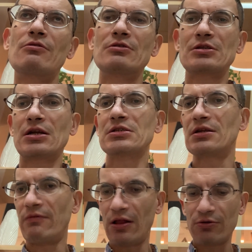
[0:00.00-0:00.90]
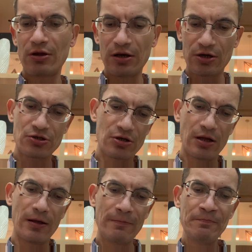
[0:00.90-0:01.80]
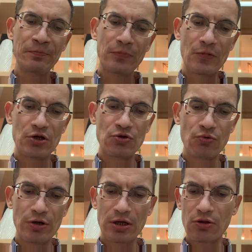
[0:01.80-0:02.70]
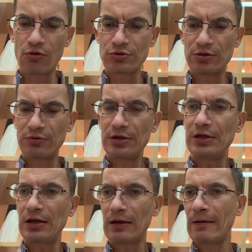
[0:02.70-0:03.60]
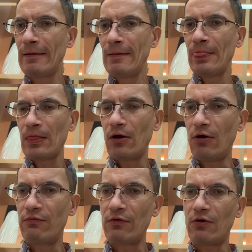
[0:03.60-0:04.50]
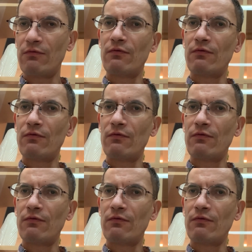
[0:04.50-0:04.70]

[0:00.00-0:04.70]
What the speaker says: there is an extra value in actually in doing a closer reading of the